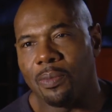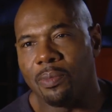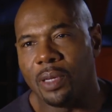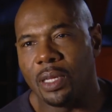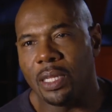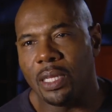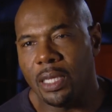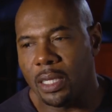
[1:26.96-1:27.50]

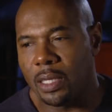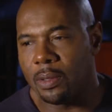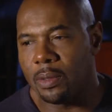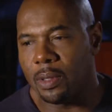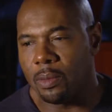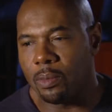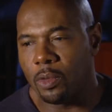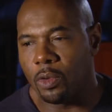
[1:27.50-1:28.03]
Billy
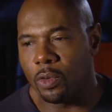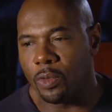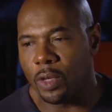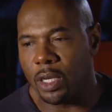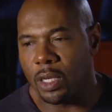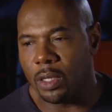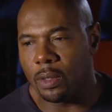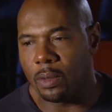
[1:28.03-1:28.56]
and, and
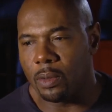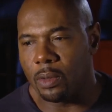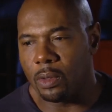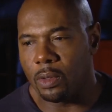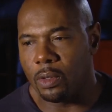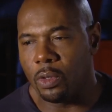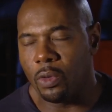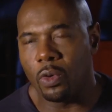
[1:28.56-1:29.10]
Maureen,
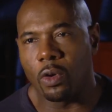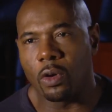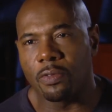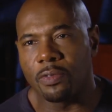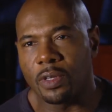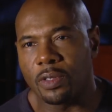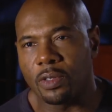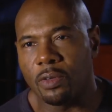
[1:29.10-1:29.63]
two
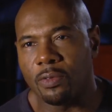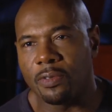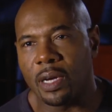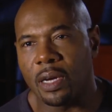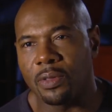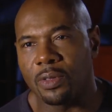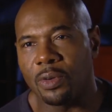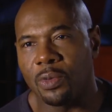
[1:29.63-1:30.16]
orphans who found